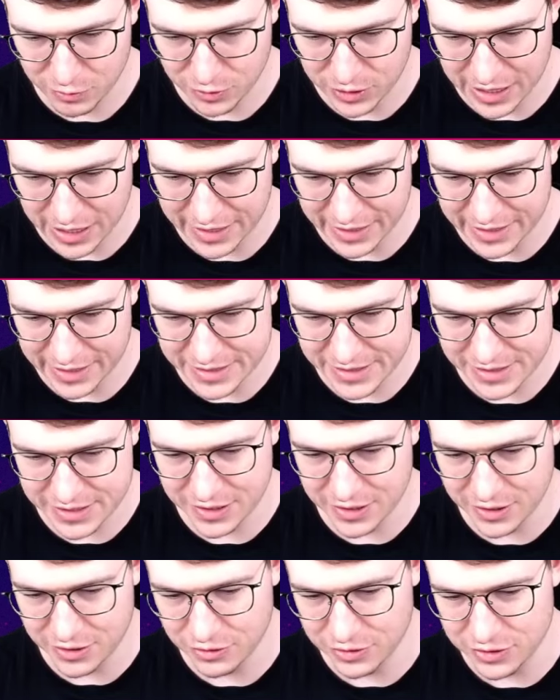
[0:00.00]
guy gets
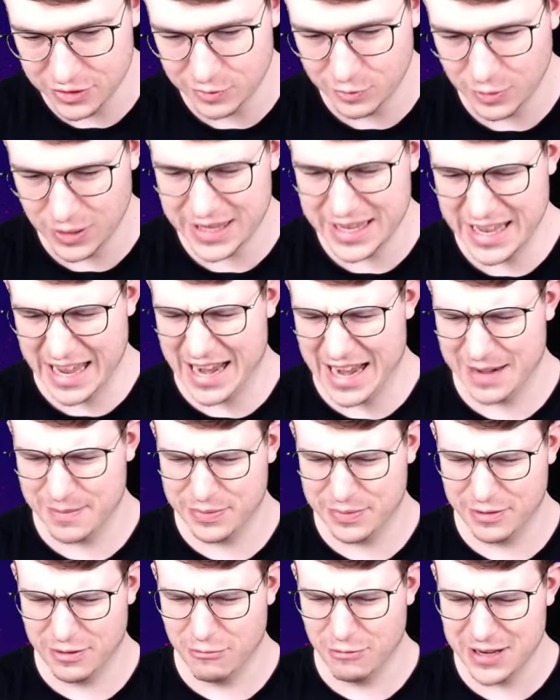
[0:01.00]
slowed. What the heck,
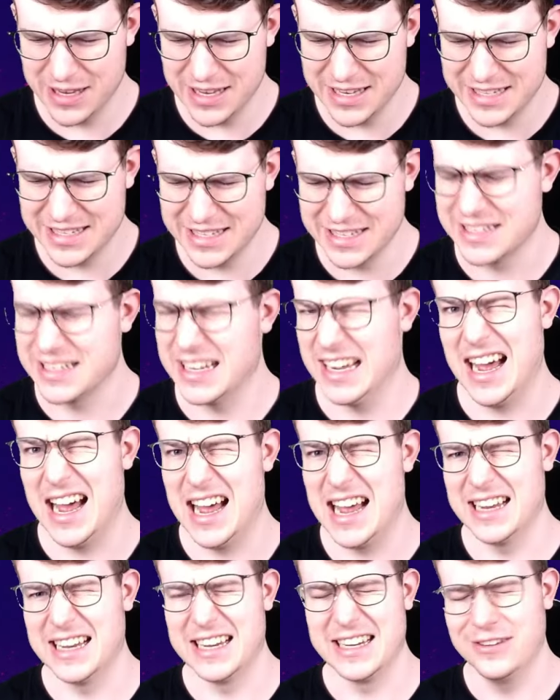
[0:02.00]
bro? What is this
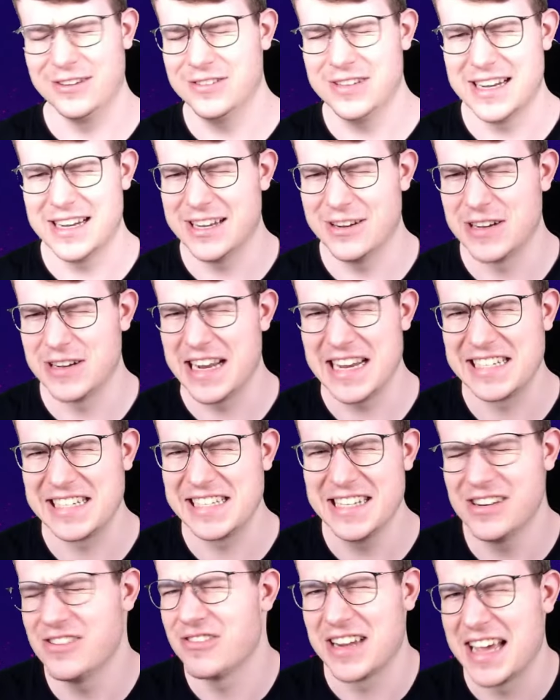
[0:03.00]
card? I still
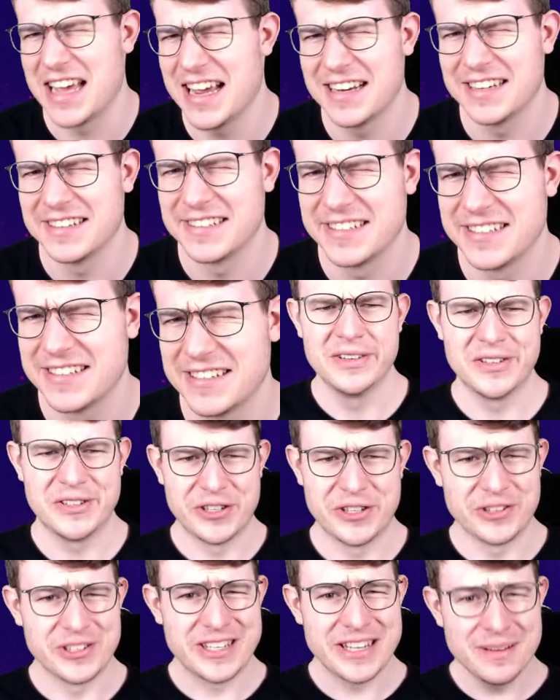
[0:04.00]
don't get it.
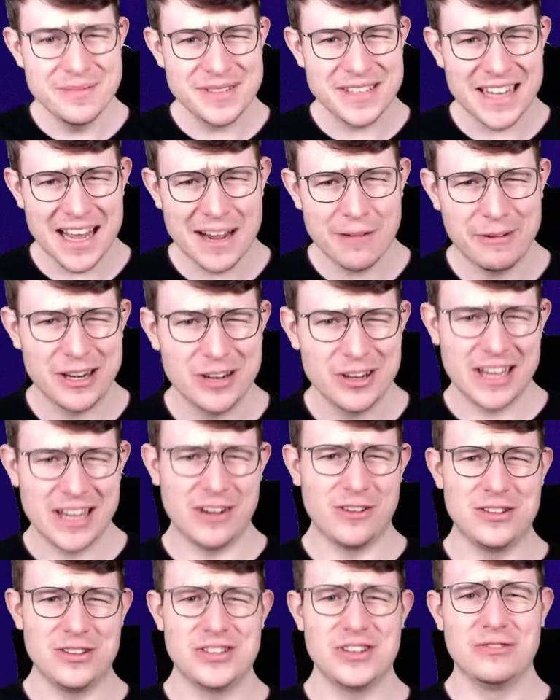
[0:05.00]
So it seems like when you're like
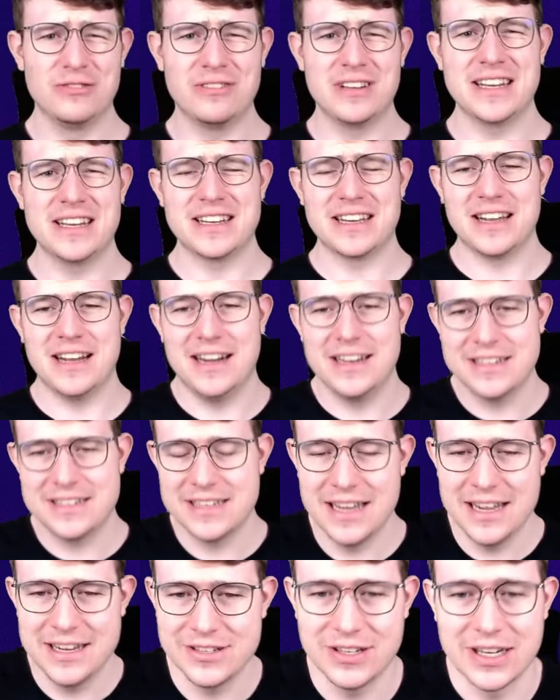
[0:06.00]
also looking at the card
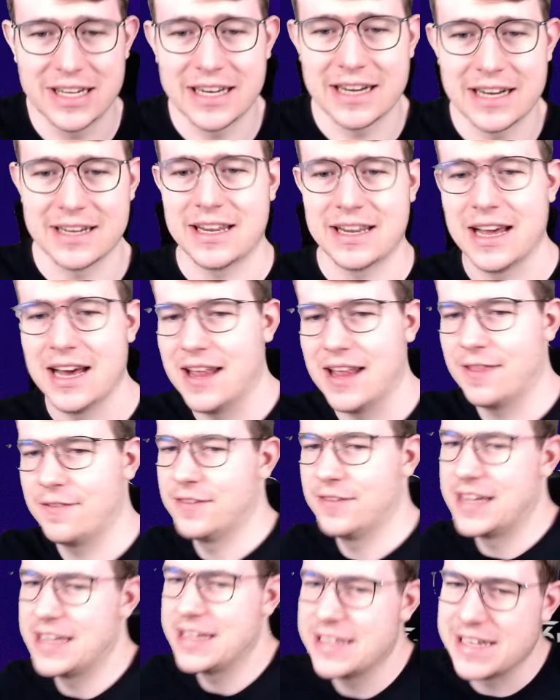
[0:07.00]
stats or like at the card
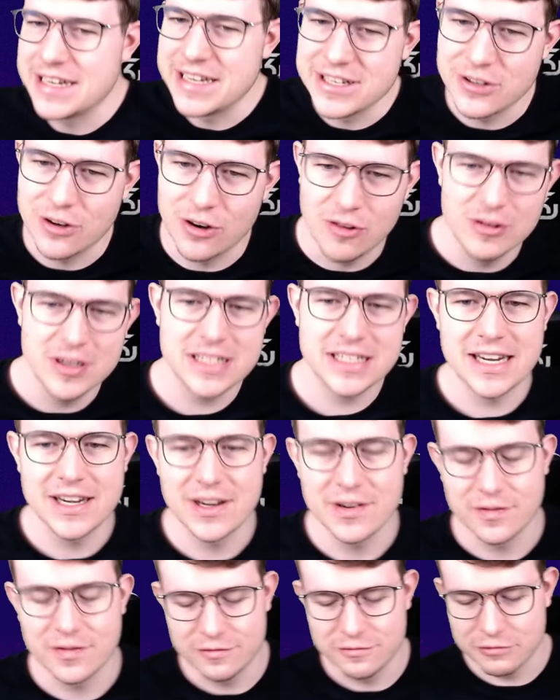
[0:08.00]
thing, he's always kind
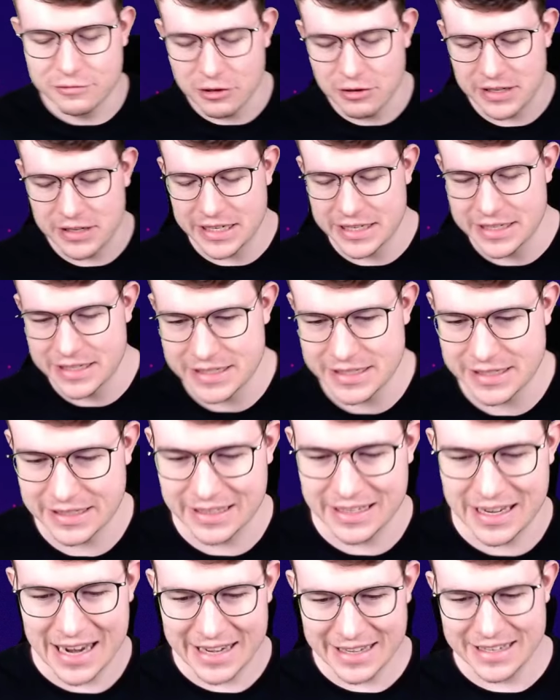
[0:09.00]
of throwing his
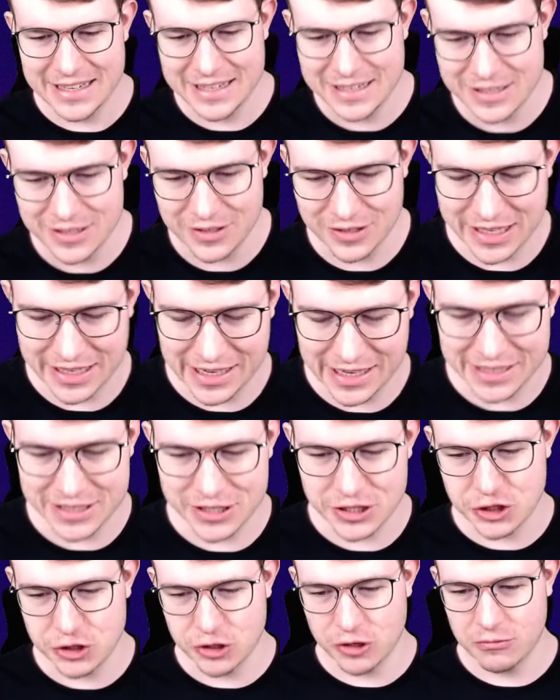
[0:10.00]
lightnings or like kind of
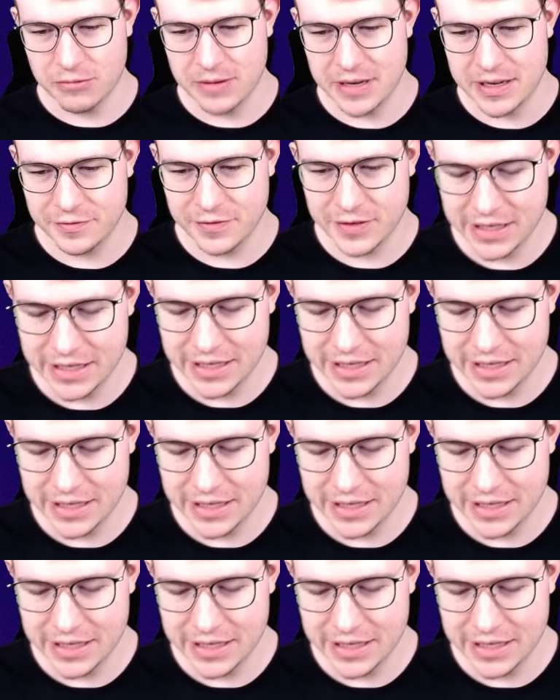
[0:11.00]
shockwave